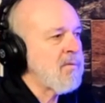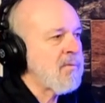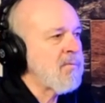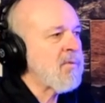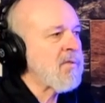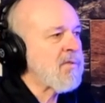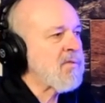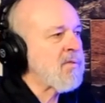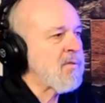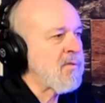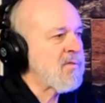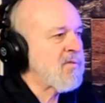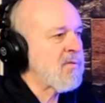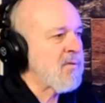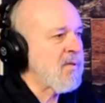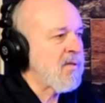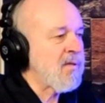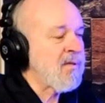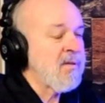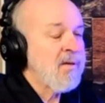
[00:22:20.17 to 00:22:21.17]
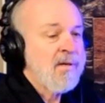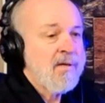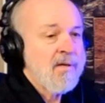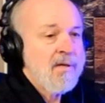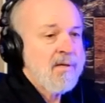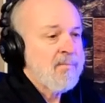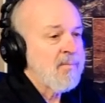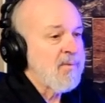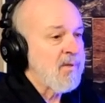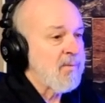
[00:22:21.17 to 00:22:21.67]
Which looks great.
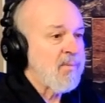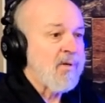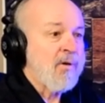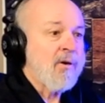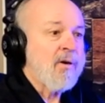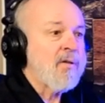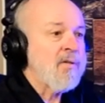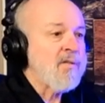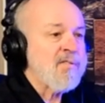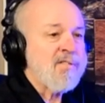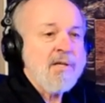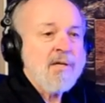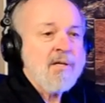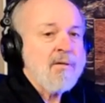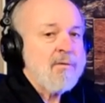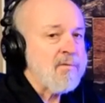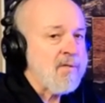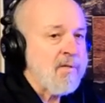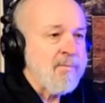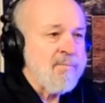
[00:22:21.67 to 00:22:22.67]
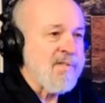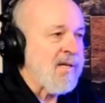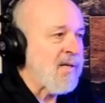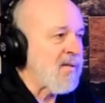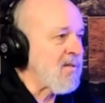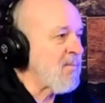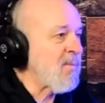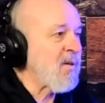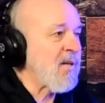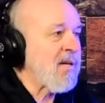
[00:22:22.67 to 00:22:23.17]
But all the sound comes
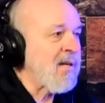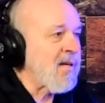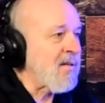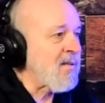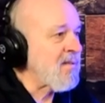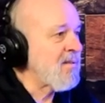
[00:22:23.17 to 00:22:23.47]
out the back.